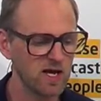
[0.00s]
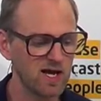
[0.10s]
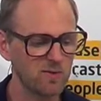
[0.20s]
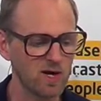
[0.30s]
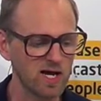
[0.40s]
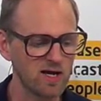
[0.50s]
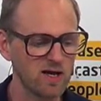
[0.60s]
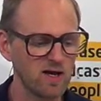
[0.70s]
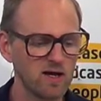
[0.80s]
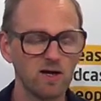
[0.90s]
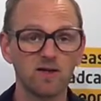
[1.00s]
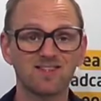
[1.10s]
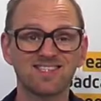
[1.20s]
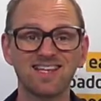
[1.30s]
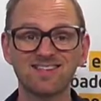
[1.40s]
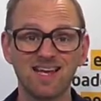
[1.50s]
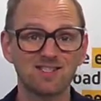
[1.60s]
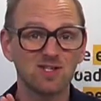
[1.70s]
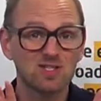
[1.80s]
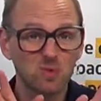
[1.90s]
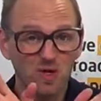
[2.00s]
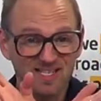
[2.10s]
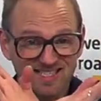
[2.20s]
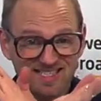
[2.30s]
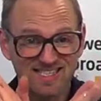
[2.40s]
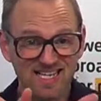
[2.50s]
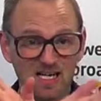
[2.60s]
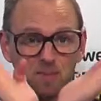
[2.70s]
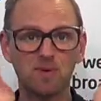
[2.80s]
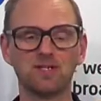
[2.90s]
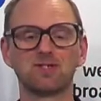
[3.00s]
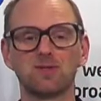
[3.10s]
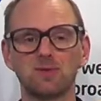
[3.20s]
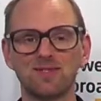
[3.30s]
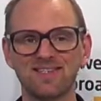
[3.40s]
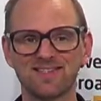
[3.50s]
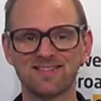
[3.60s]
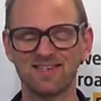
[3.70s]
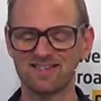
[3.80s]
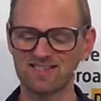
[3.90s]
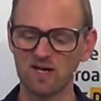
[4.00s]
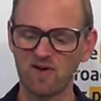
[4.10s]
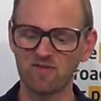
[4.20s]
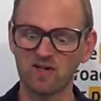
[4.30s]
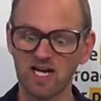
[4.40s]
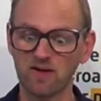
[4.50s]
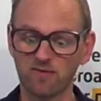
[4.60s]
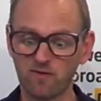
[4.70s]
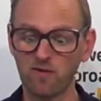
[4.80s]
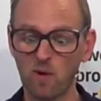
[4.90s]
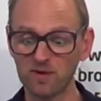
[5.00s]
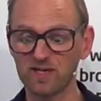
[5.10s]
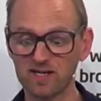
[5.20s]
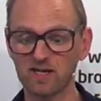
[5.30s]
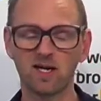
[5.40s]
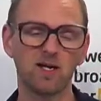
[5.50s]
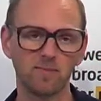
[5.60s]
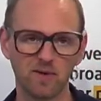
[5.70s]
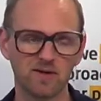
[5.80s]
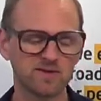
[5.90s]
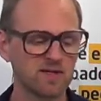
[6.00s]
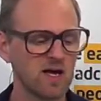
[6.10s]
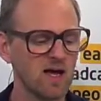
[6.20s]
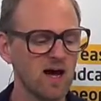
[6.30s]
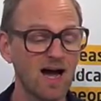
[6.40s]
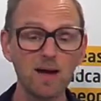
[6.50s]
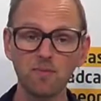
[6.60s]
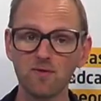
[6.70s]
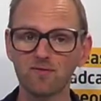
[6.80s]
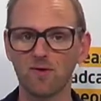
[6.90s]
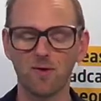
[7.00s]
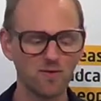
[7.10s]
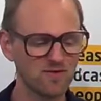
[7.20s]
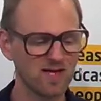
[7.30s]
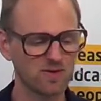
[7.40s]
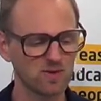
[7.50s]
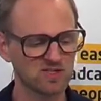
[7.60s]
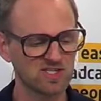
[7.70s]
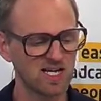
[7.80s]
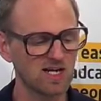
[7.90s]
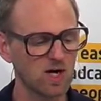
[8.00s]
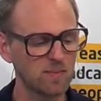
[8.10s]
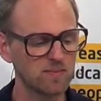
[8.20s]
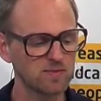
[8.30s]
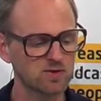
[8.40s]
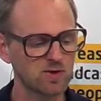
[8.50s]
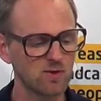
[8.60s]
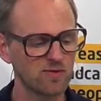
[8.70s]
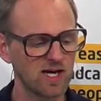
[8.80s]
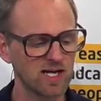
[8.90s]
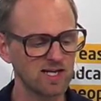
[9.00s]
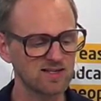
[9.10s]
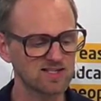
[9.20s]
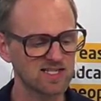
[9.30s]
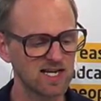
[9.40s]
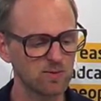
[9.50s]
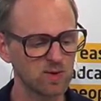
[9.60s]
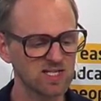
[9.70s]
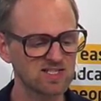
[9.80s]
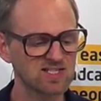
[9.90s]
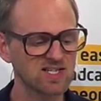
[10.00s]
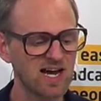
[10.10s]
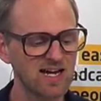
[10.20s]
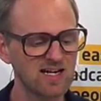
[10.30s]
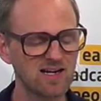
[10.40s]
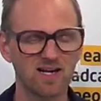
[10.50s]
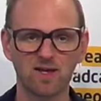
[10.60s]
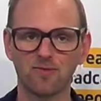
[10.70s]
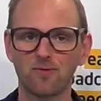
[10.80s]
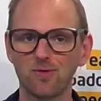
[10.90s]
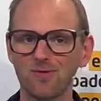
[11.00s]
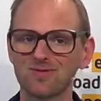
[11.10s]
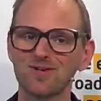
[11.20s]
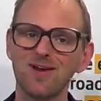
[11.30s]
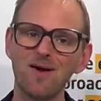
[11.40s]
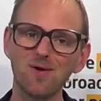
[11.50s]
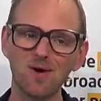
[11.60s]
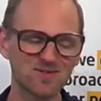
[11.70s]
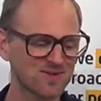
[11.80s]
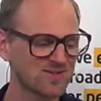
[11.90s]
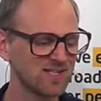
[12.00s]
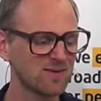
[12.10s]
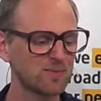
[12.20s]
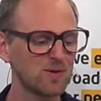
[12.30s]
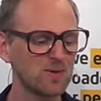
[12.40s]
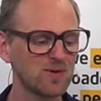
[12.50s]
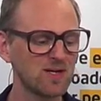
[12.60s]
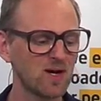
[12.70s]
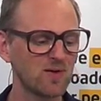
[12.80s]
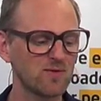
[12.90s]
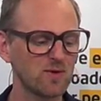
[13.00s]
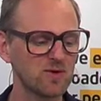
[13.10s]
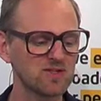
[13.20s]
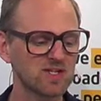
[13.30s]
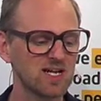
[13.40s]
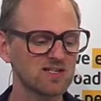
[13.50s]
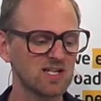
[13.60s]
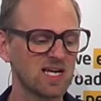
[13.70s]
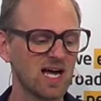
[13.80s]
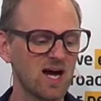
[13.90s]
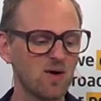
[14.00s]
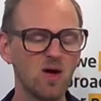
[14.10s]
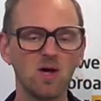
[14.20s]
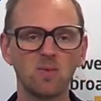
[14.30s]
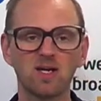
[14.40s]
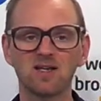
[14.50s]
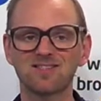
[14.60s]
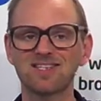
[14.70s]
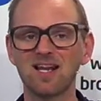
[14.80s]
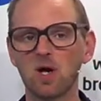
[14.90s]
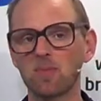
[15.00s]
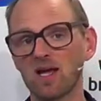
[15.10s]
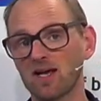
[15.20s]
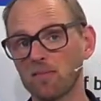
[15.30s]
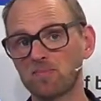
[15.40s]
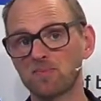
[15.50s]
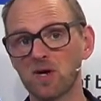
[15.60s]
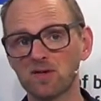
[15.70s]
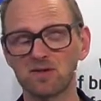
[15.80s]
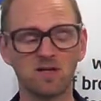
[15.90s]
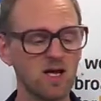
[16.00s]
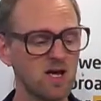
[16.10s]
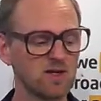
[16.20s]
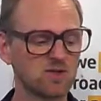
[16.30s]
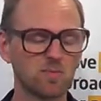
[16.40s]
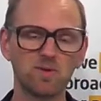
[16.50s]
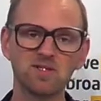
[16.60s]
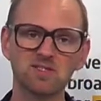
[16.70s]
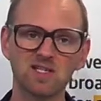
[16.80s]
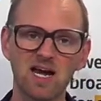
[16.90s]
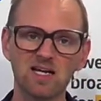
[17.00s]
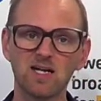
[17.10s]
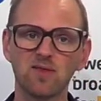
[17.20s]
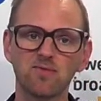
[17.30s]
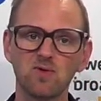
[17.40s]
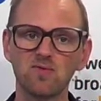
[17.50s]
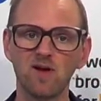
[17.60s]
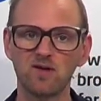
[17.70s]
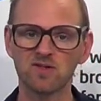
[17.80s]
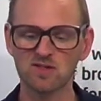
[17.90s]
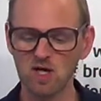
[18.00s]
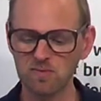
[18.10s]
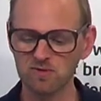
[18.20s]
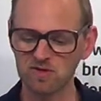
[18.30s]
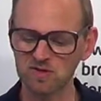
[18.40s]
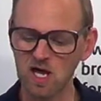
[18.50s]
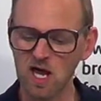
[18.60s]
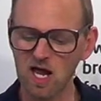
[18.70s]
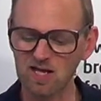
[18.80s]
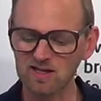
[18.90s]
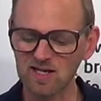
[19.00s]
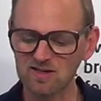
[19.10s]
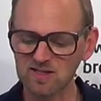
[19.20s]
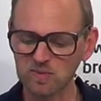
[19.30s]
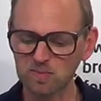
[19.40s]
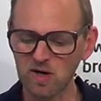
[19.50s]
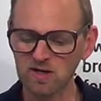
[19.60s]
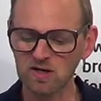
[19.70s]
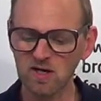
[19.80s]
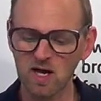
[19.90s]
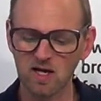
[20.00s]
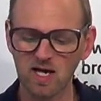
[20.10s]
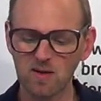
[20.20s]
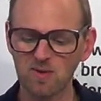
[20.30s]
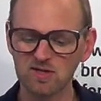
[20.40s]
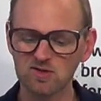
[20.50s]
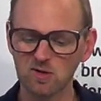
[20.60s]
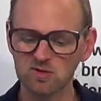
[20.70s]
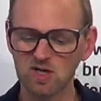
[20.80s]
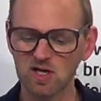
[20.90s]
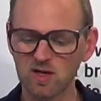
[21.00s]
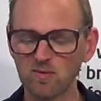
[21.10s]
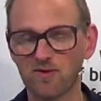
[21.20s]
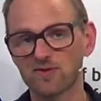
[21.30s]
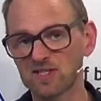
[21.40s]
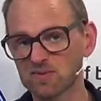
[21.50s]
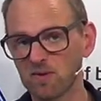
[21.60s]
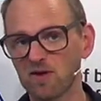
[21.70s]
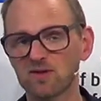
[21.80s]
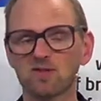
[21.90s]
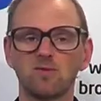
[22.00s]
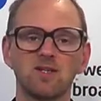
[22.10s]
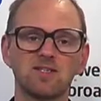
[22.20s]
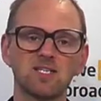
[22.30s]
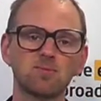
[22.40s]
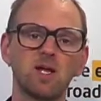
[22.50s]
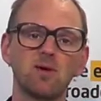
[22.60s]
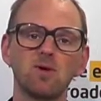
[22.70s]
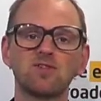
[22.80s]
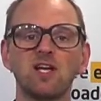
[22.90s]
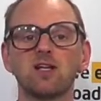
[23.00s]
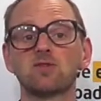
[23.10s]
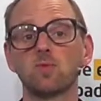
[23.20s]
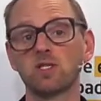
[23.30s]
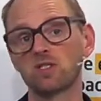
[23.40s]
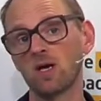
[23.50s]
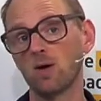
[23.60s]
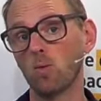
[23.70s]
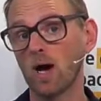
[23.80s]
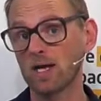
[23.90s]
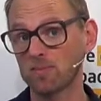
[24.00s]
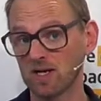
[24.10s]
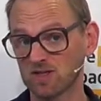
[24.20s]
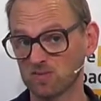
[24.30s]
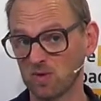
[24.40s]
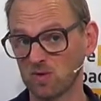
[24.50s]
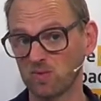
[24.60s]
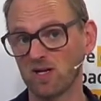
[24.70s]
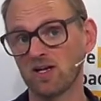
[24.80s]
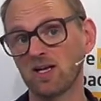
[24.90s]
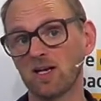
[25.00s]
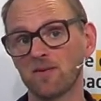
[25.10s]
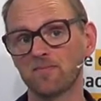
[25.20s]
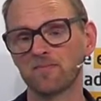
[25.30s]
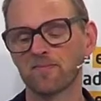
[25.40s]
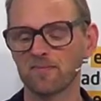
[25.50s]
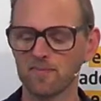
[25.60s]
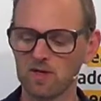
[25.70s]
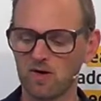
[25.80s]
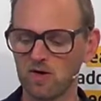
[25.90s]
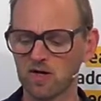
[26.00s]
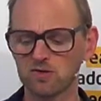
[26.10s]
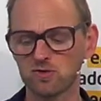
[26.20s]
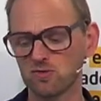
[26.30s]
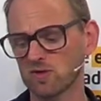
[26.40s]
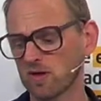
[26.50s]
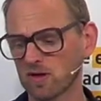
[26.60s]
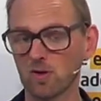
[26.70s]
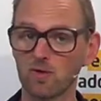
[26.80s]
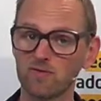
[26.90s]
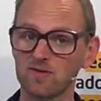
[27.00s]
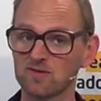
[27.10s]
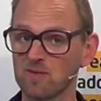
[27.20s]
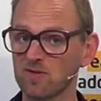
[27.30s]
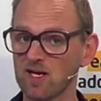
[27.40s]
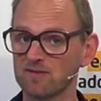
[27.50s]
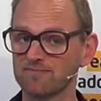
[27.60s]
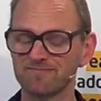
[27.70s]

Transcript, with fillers: Anyway, since I just want a single button to do this, instead of having like 4 dedicated buttons, I prefer that we set it up so that instead we are cycling through. So now you also see the beauty of UniSketch and how we can set up like a button to be cycling through various options. And then this button can be associated with the display, so the display will tell us which white balance mode we are in. Or you can choose an encoder for the same thing.